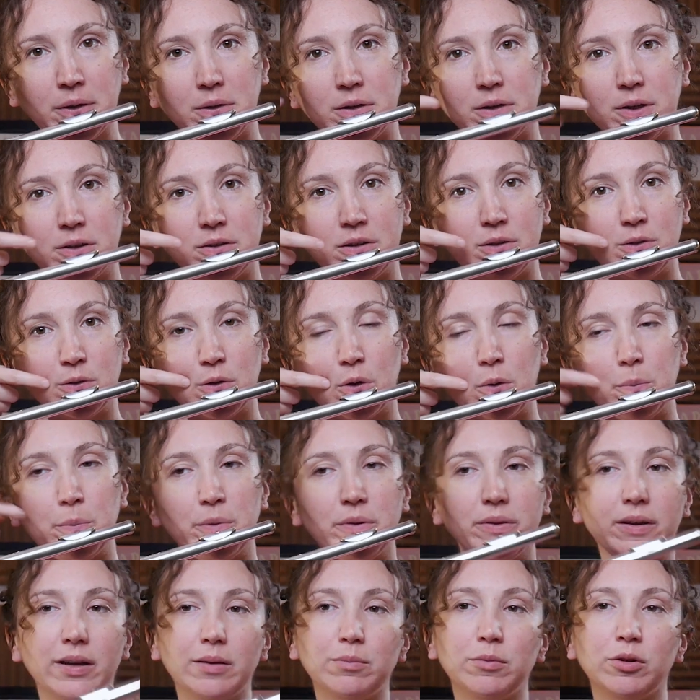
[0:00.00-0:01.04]
You don't need to
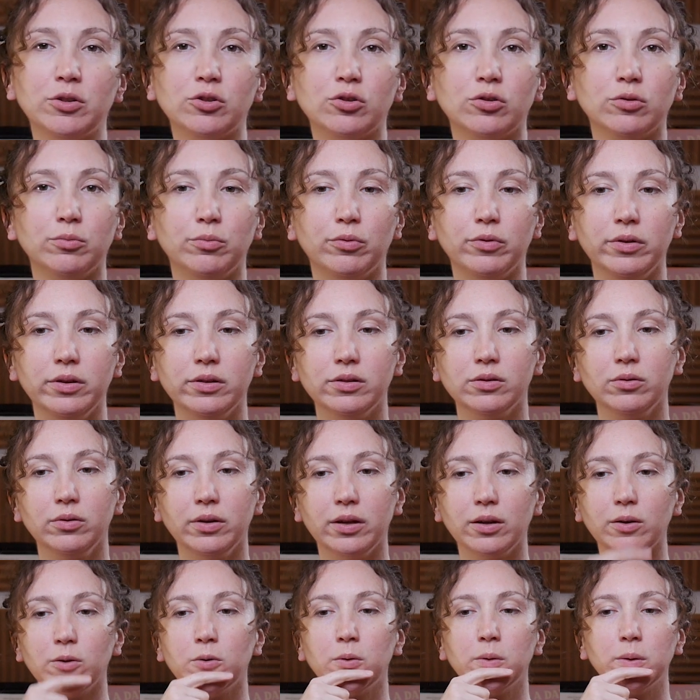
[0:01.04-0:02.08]
open that much to breathe, so you
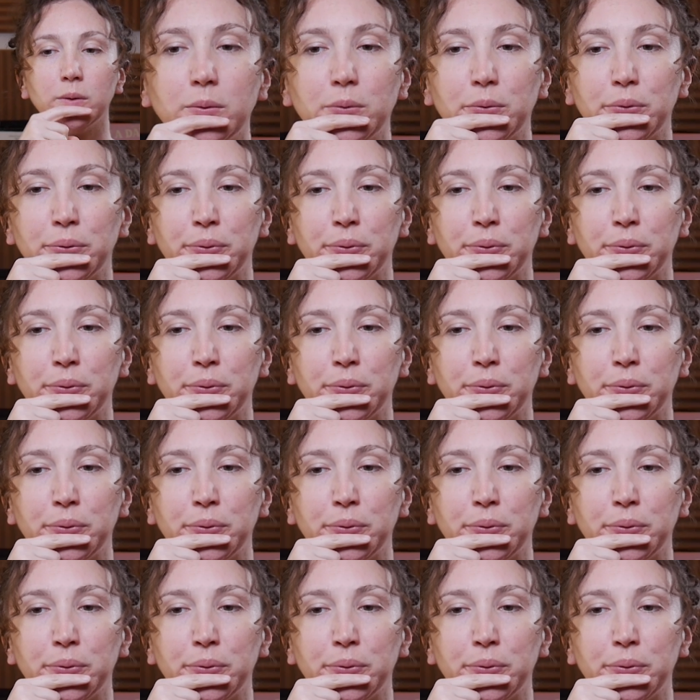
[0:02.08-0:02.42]
can go.